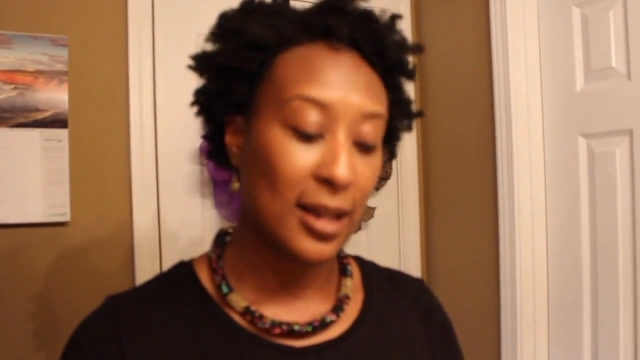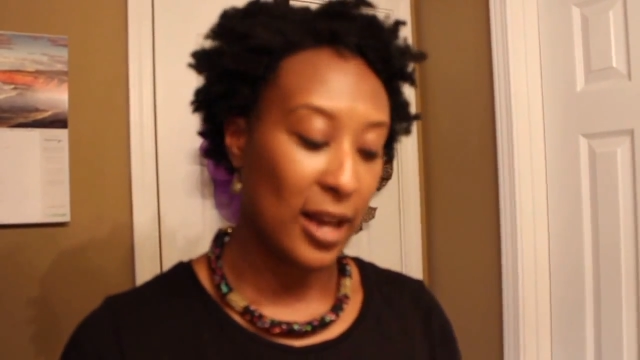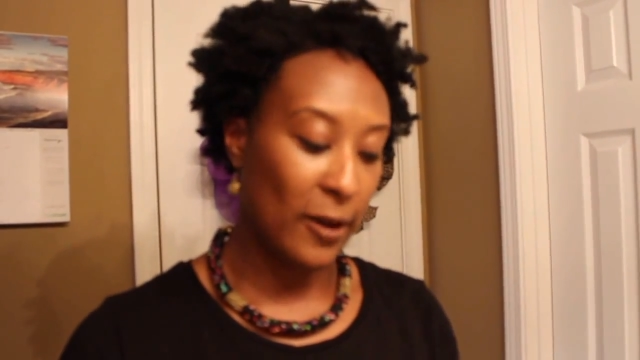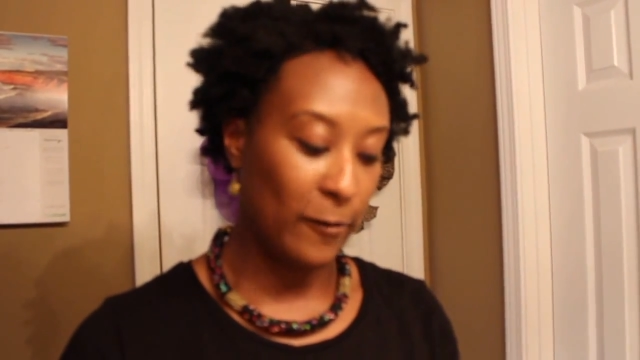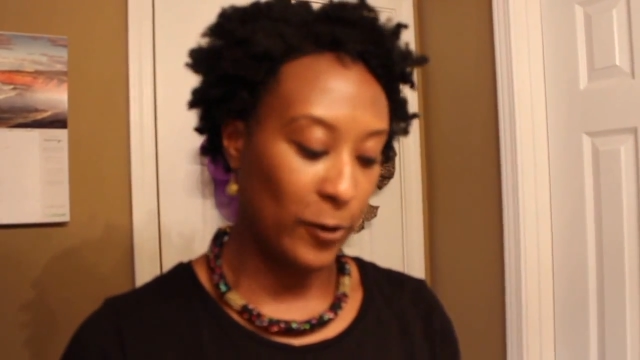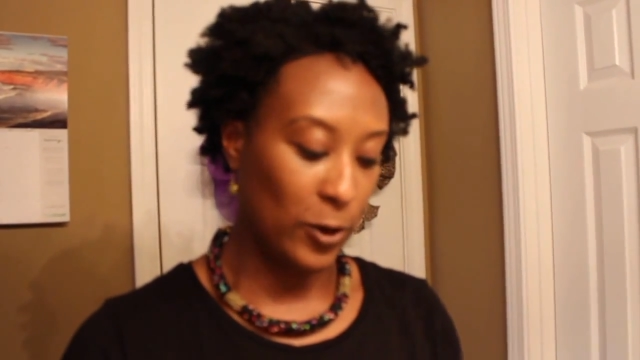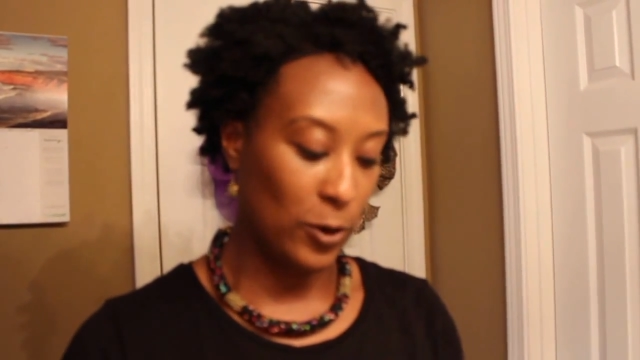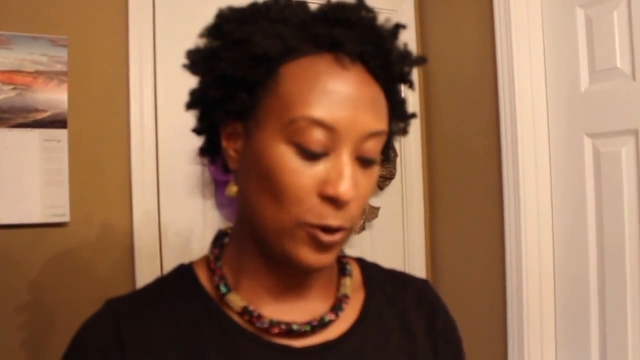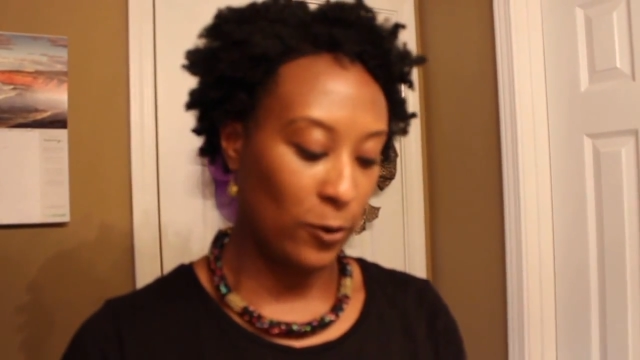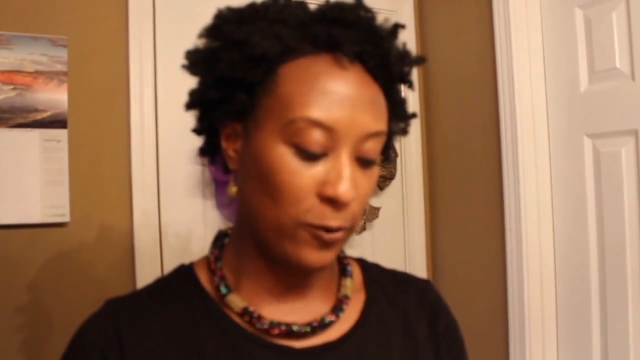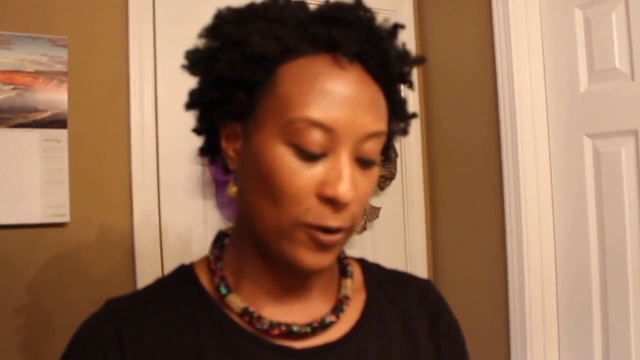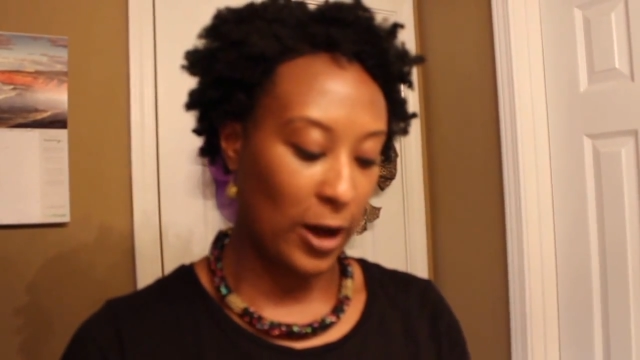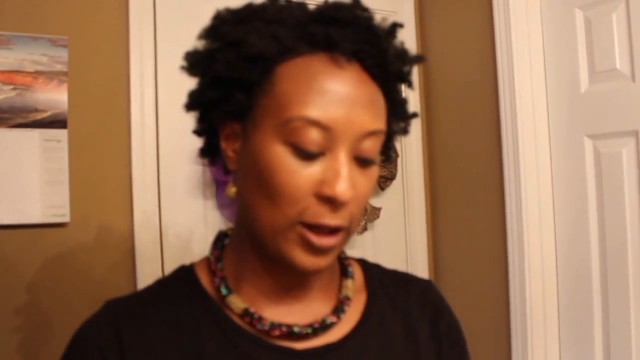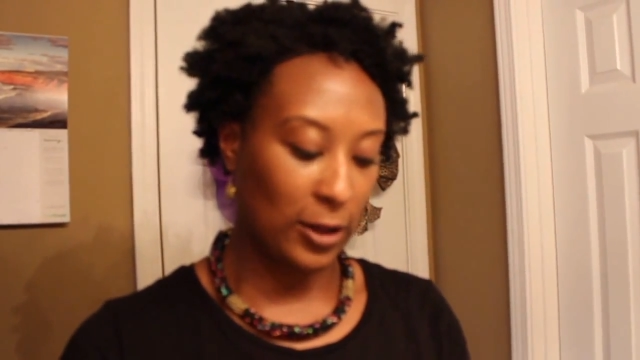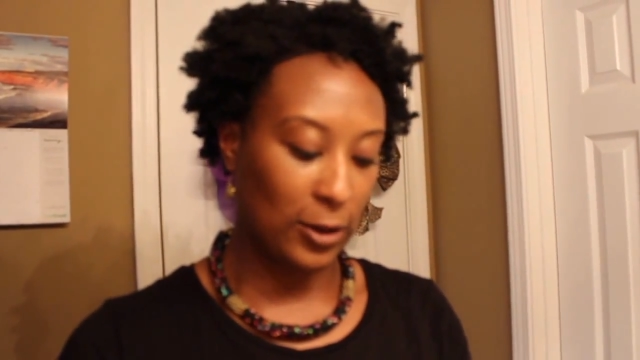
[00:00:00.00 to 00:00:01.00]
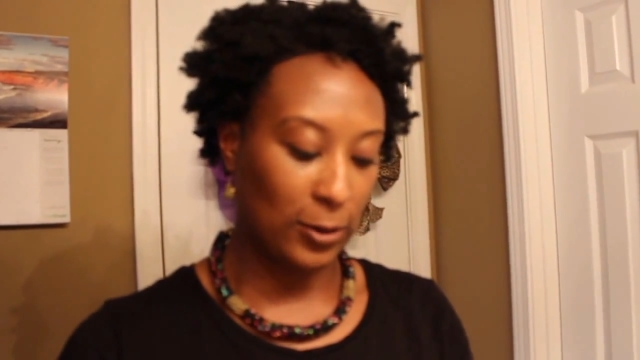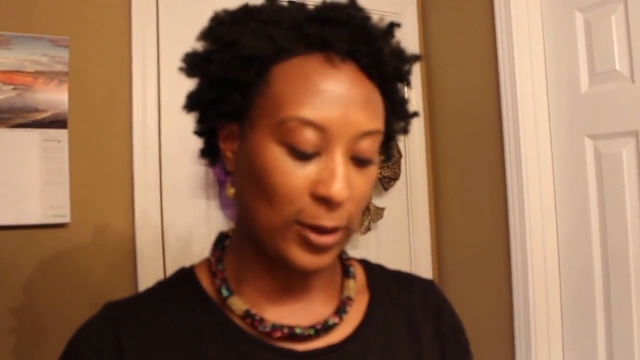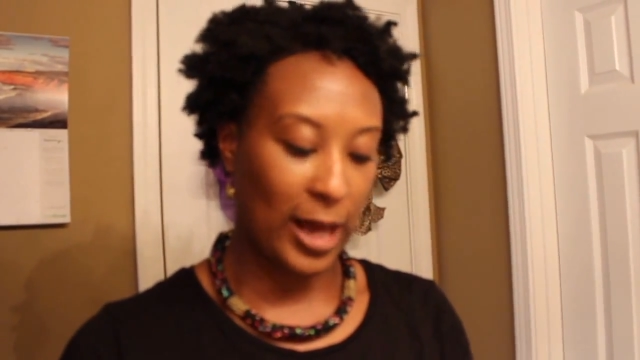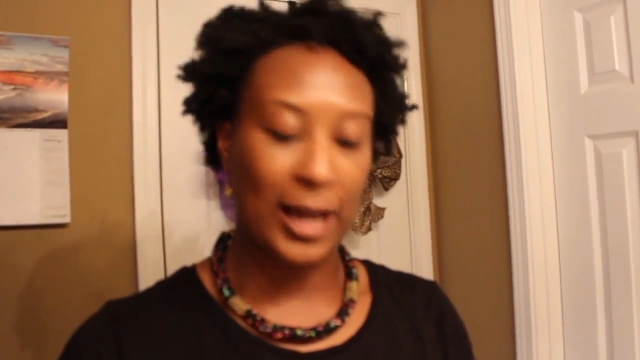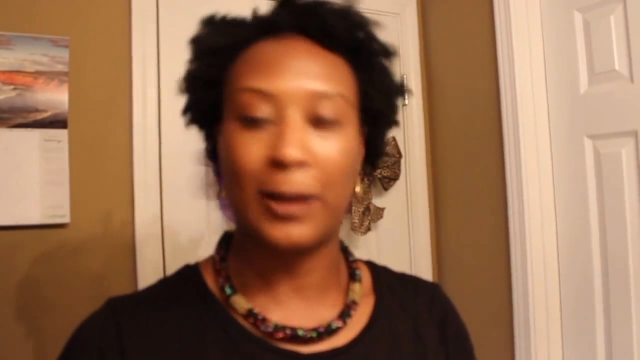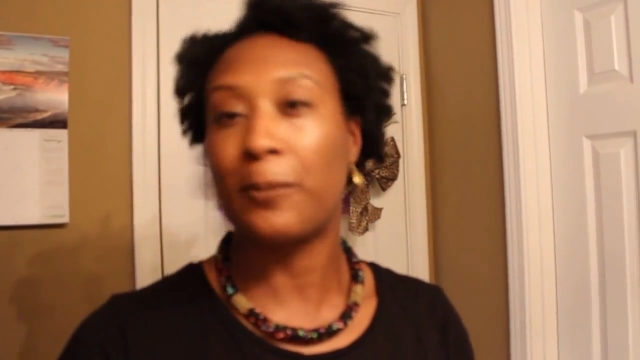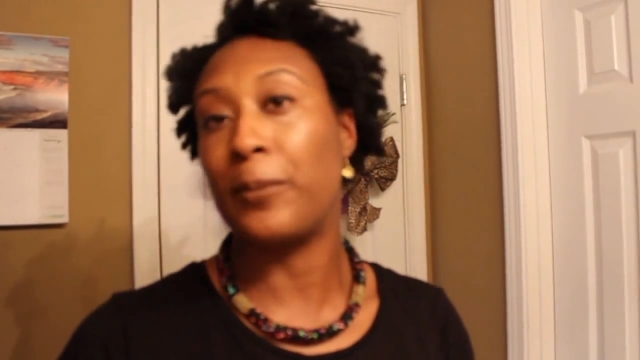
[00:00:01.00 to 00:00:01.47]
If you follow
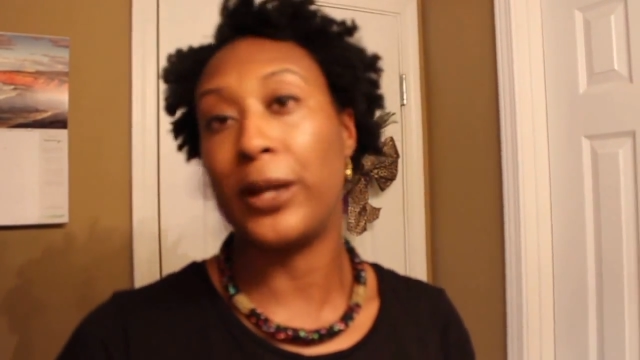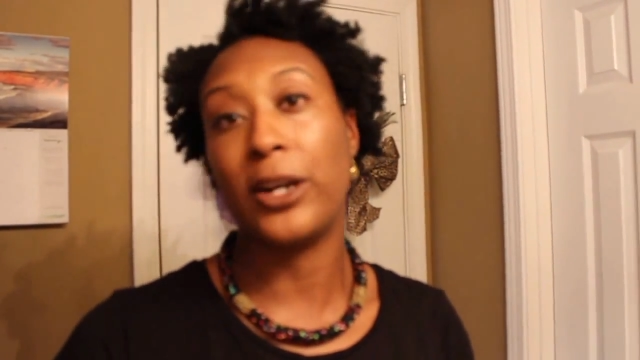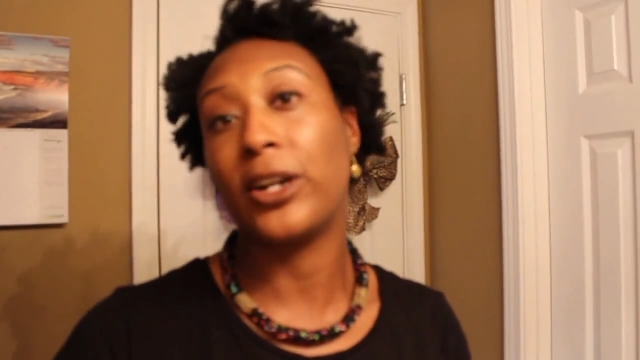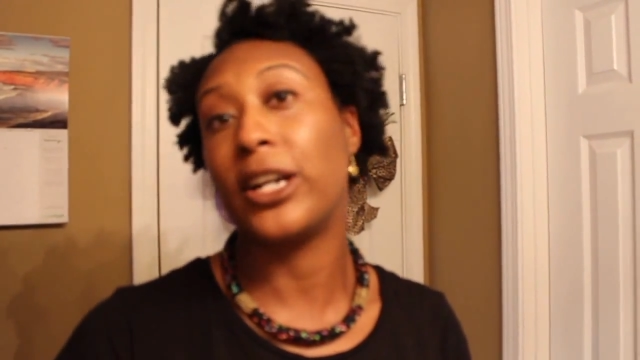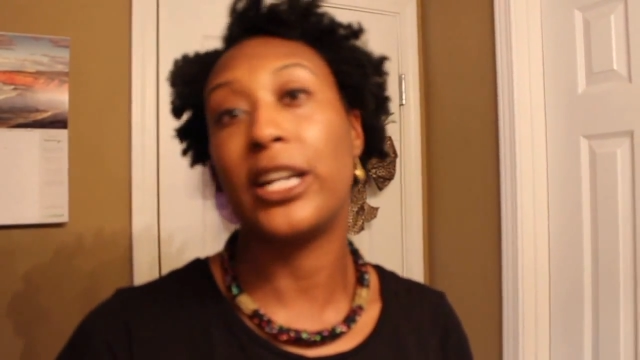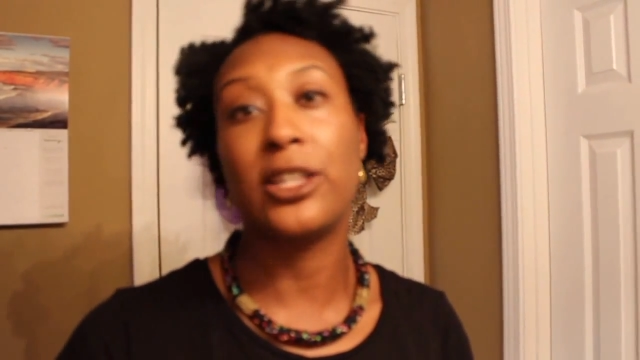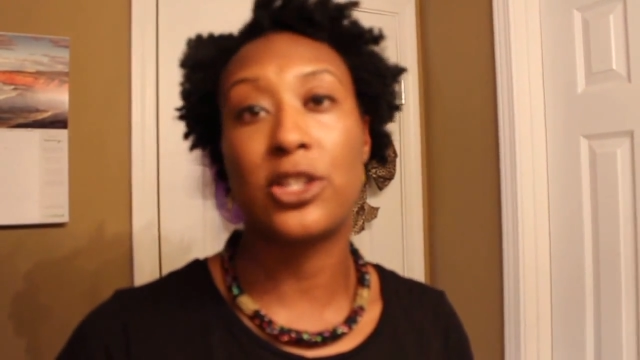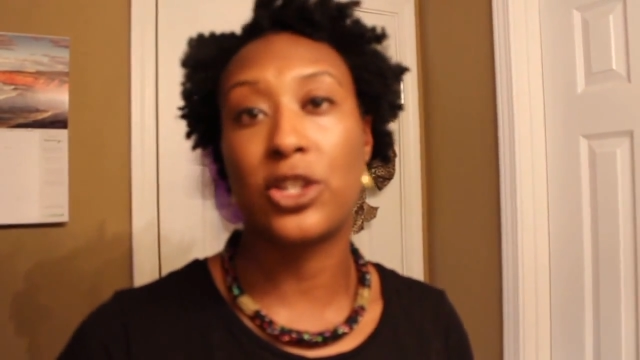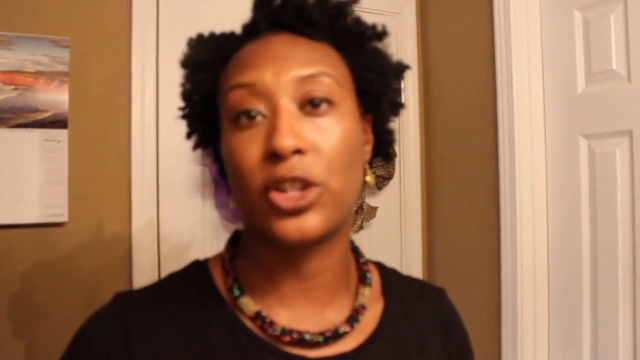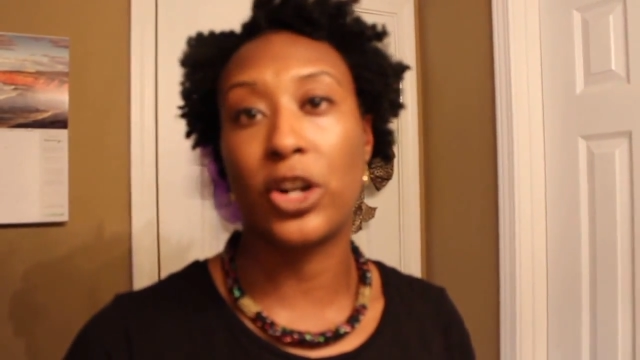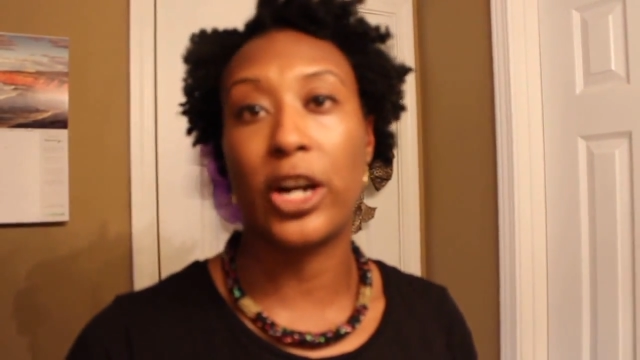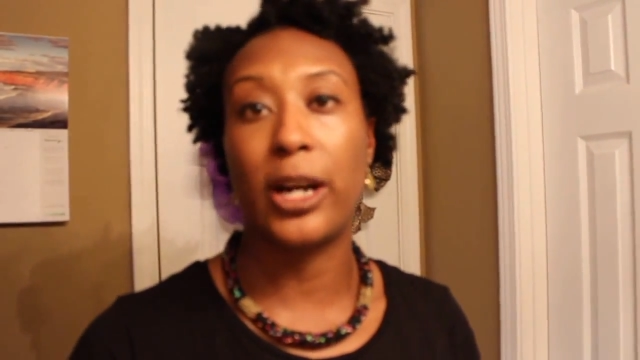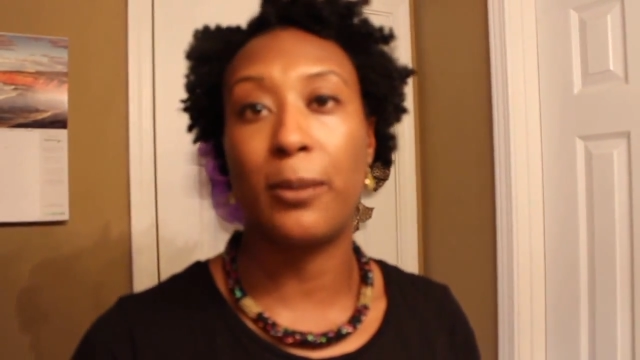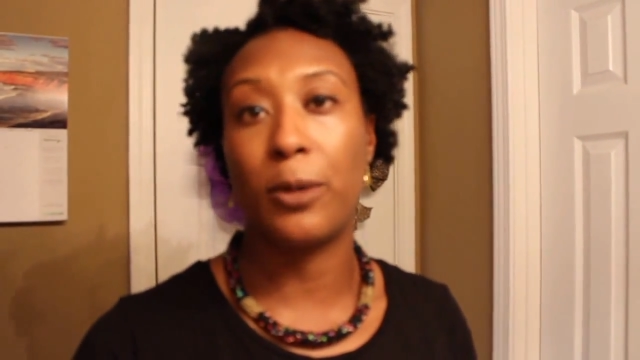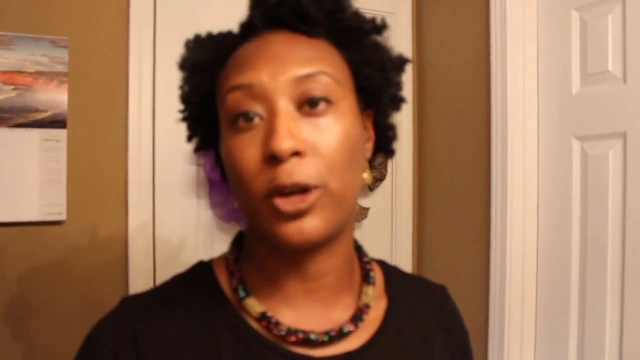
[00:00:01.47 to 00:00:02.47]
like me on Instagram,